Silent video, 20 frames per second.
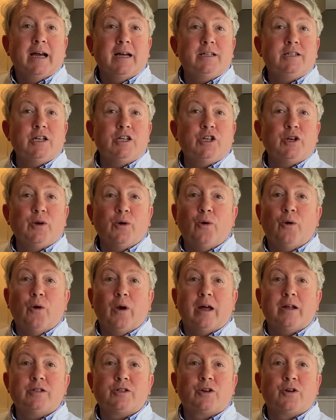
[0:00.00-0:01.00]
and teaching you all
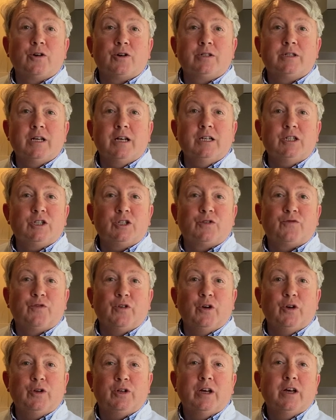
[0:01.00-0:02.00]
how to cook delicious
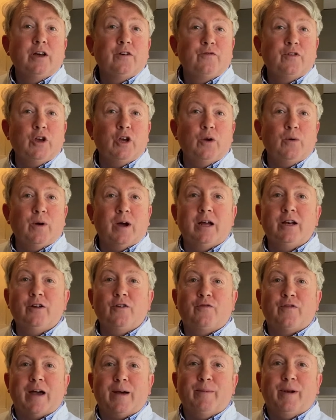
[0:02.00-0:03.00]
food for you and
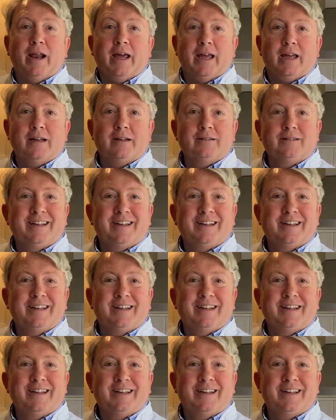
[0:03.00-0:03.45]
your family.